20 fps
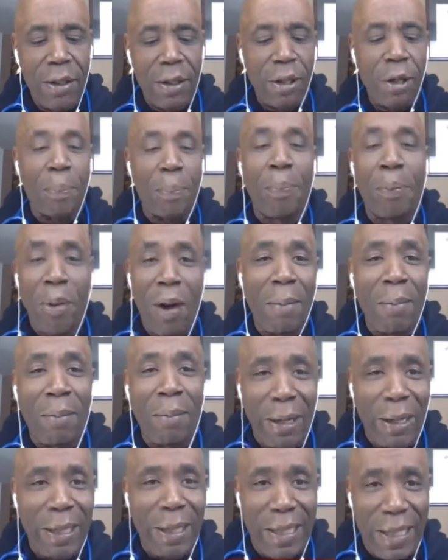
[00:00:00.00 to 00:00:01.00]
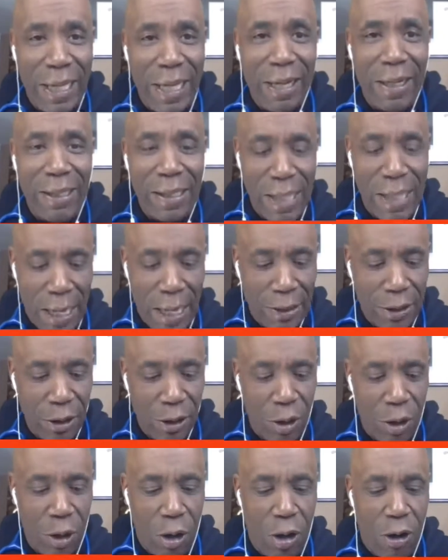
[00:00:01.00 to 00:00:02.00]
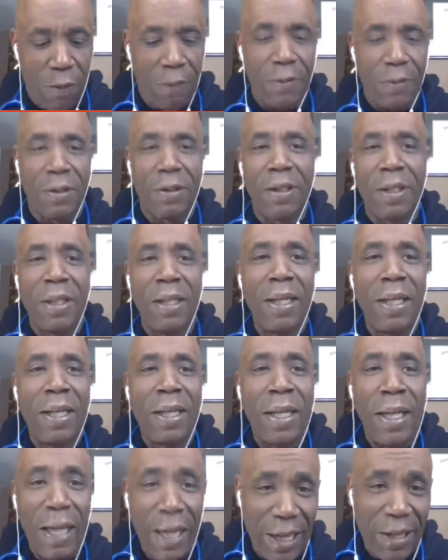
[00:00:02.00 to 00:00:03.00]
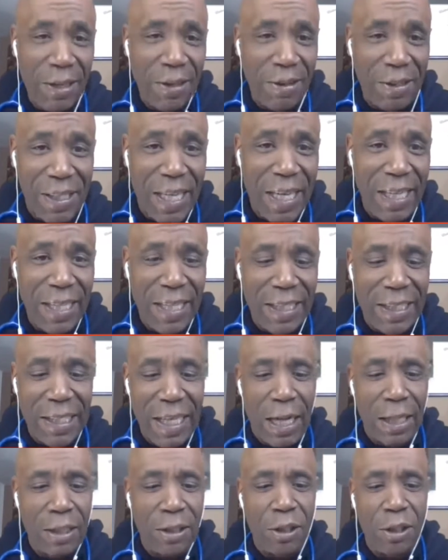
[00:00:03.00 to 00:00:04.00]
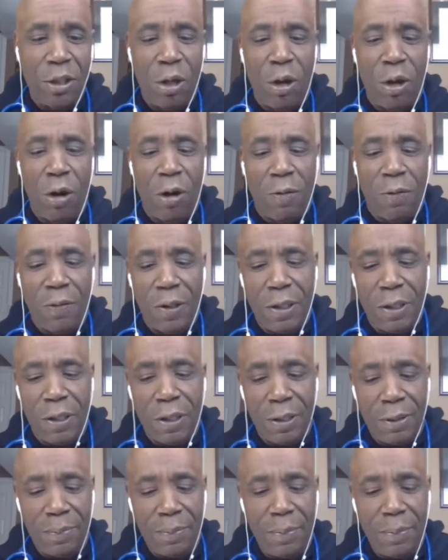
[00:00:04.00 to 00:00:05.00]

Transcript: Your primary care doctor's office and your kidney doctor's office.